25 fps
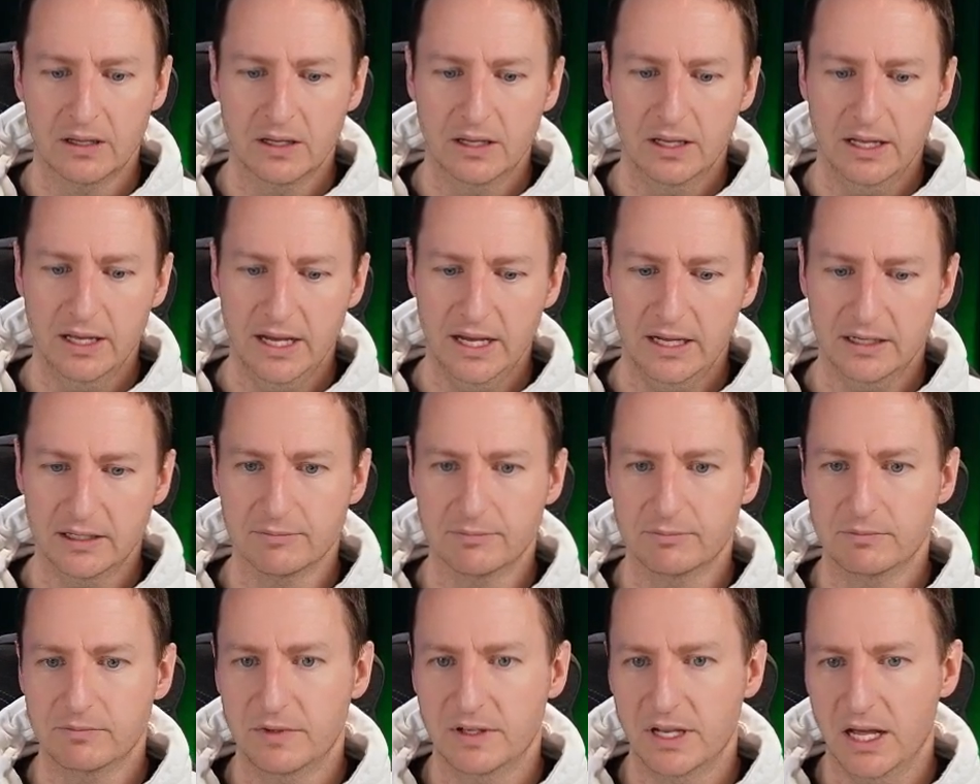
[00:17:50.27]
And
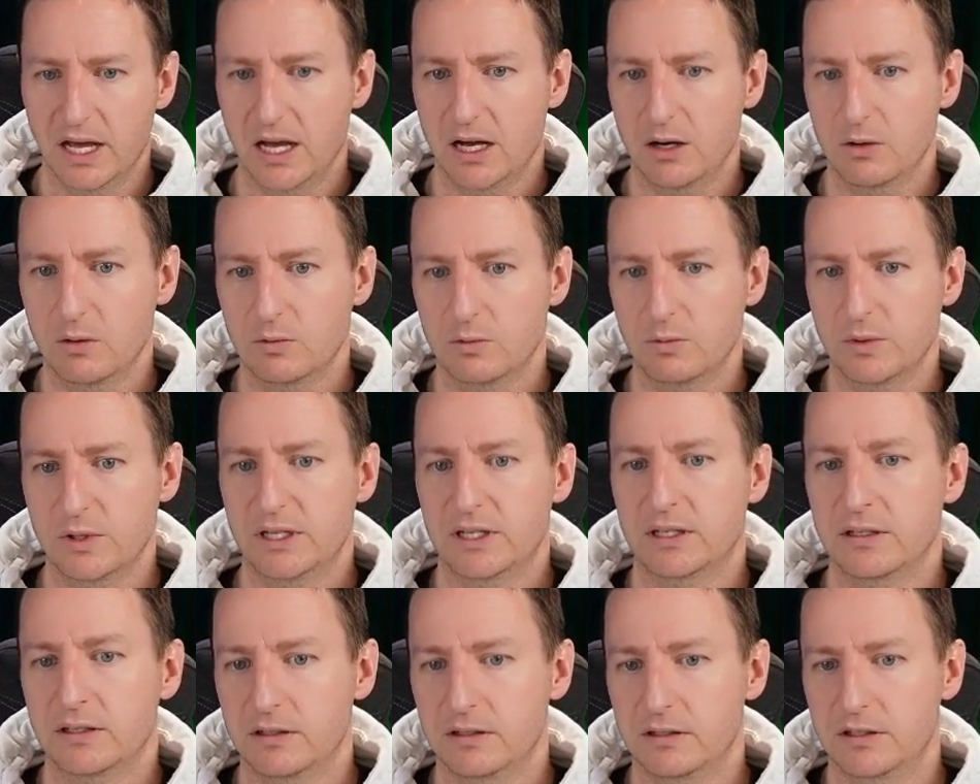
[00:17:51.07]
now we
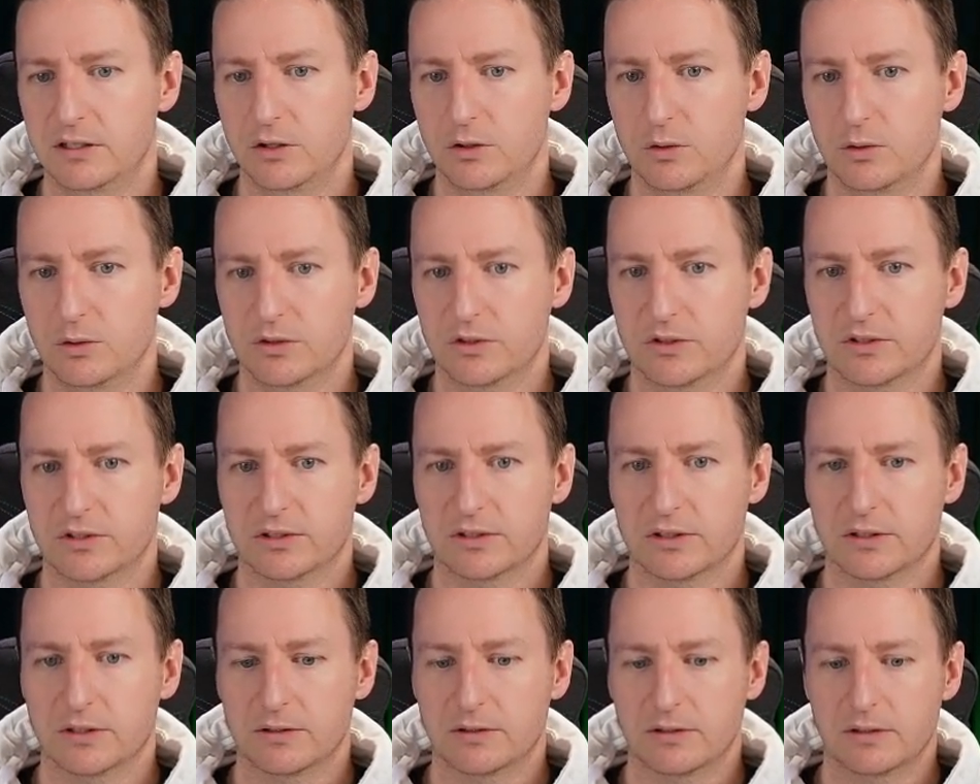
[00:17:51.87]
can use,